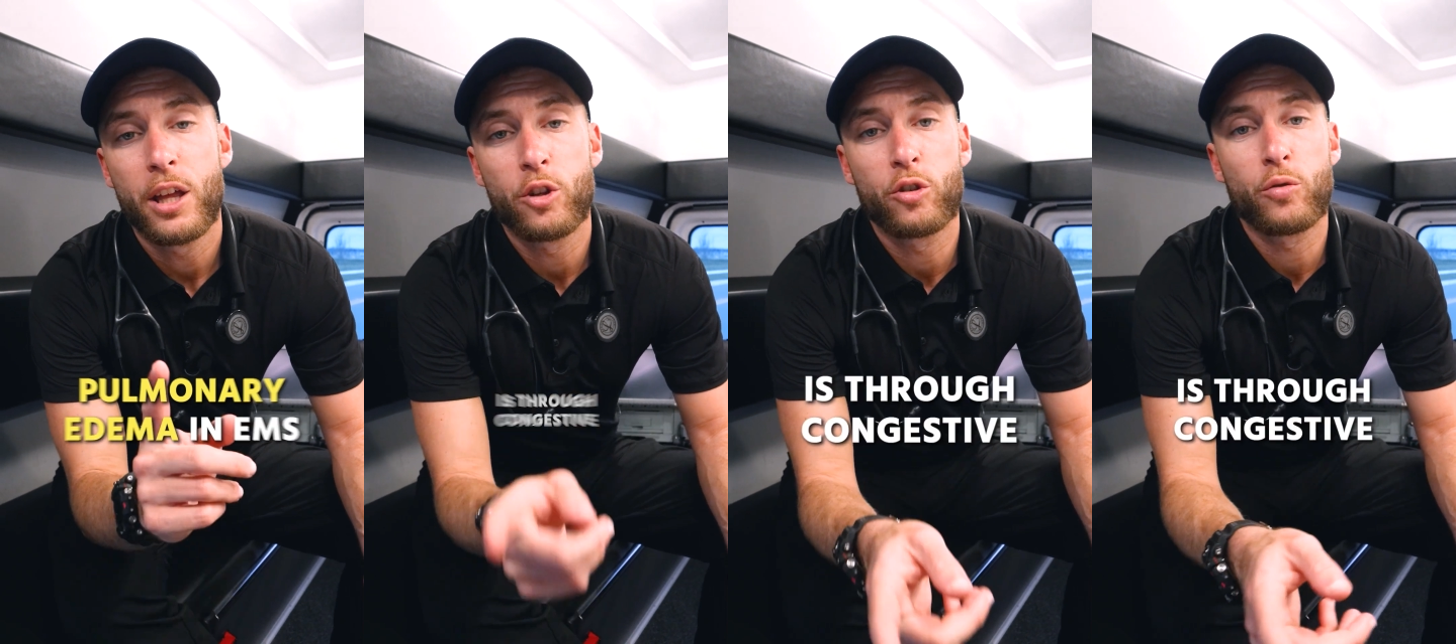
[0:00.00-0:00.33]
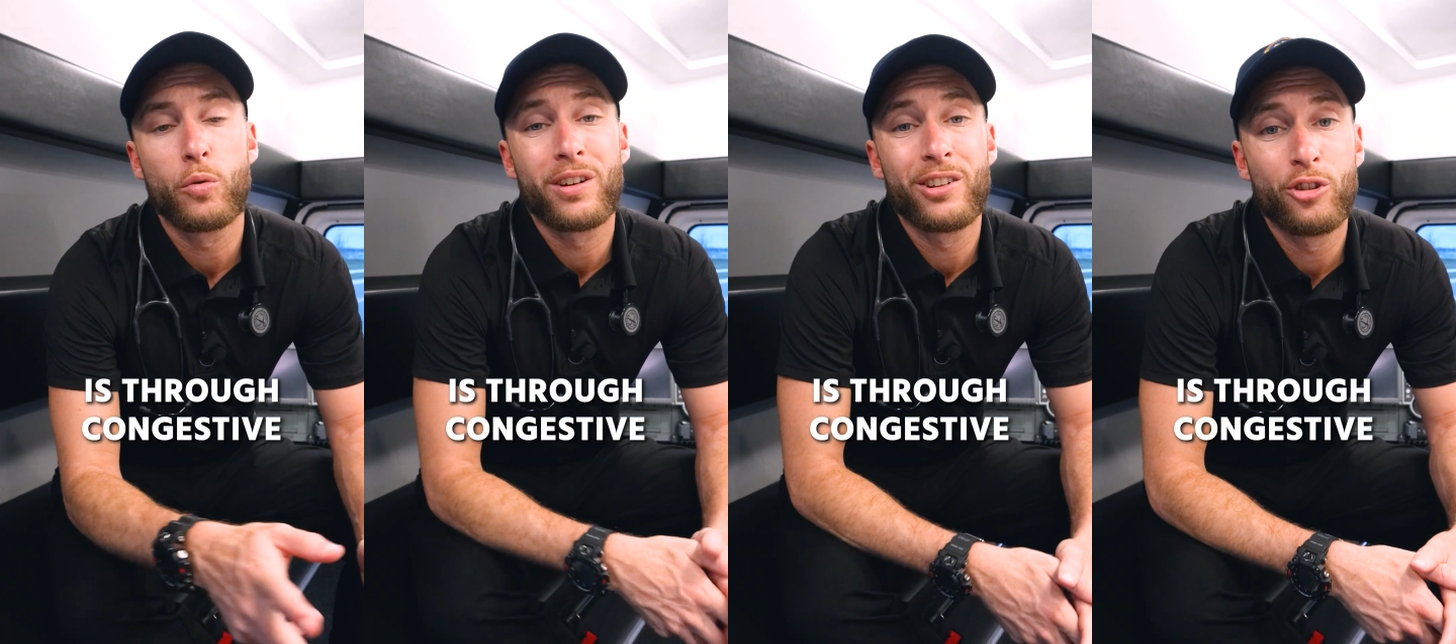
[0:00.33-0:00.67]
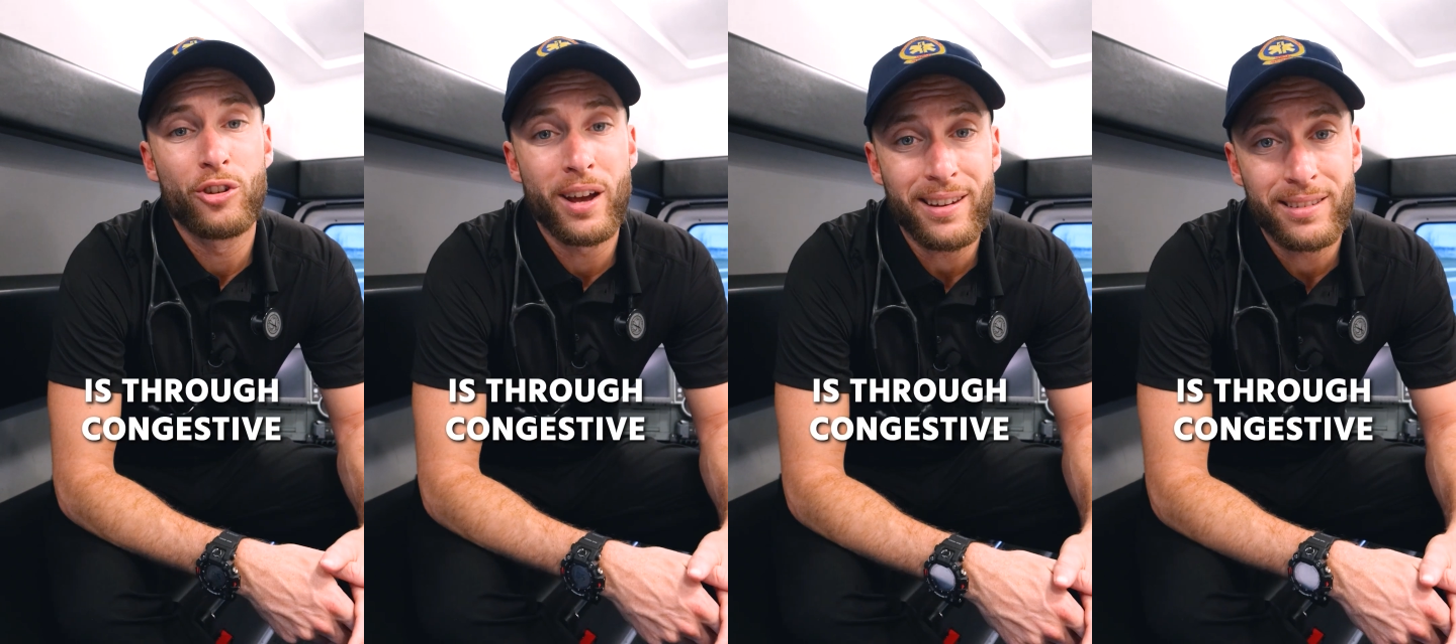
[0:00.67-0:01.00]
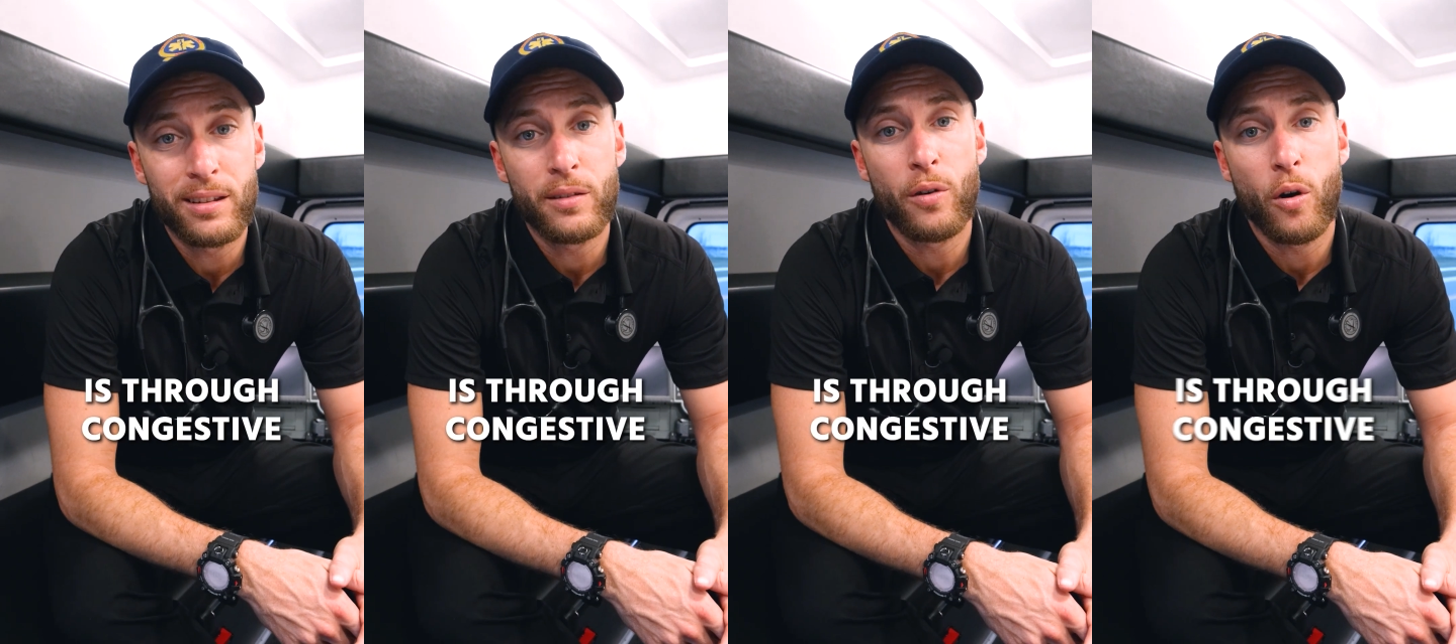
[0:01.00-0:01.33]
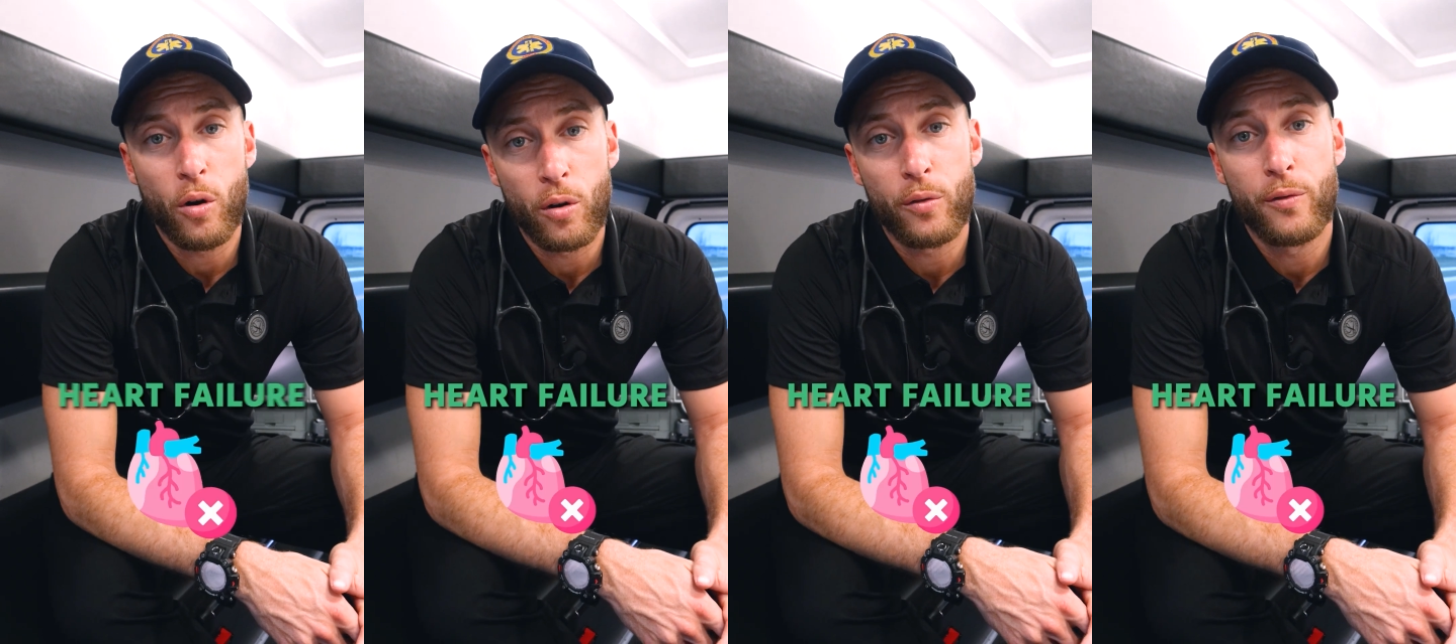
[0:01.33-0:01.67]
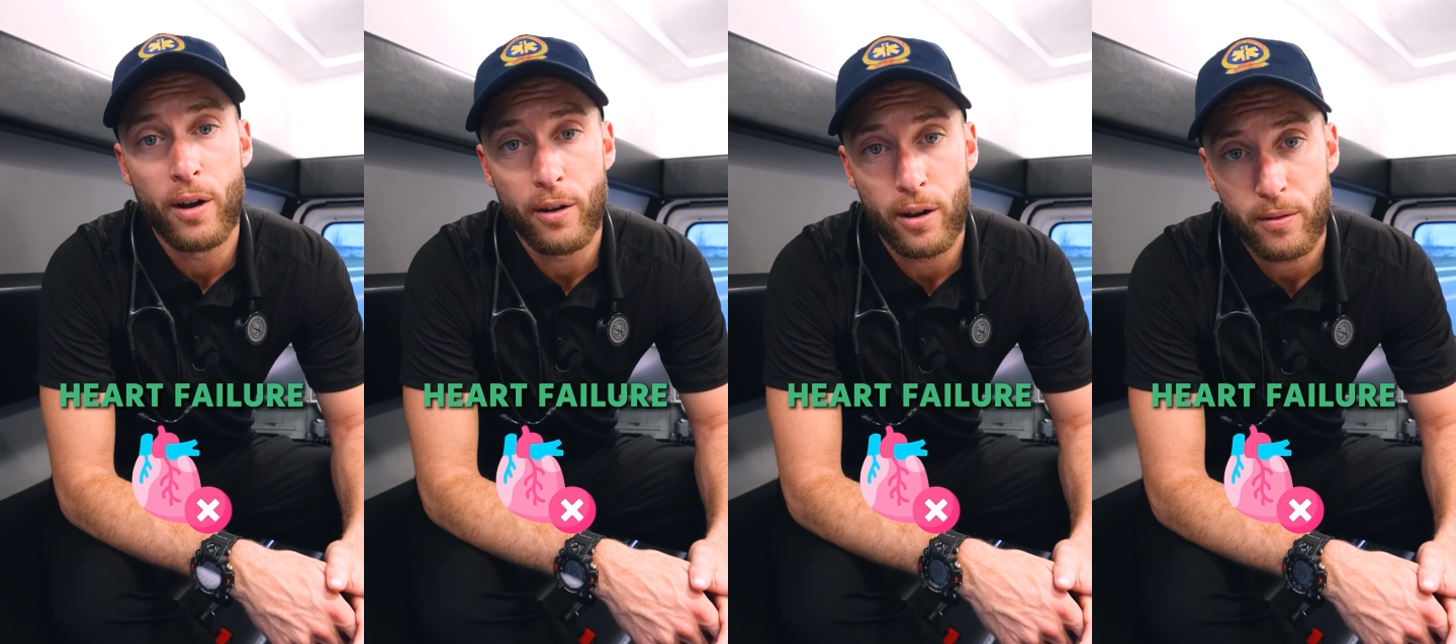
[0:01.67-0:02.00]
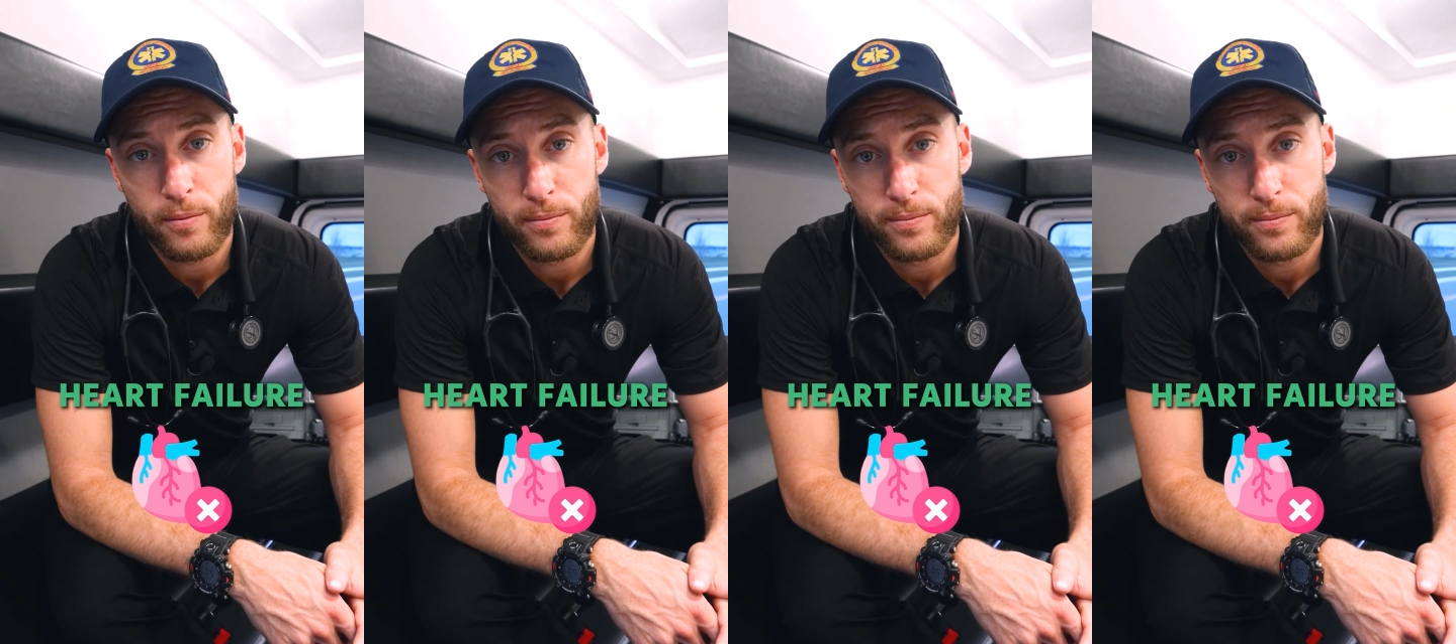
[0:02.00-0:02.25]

is through congestive heart failure.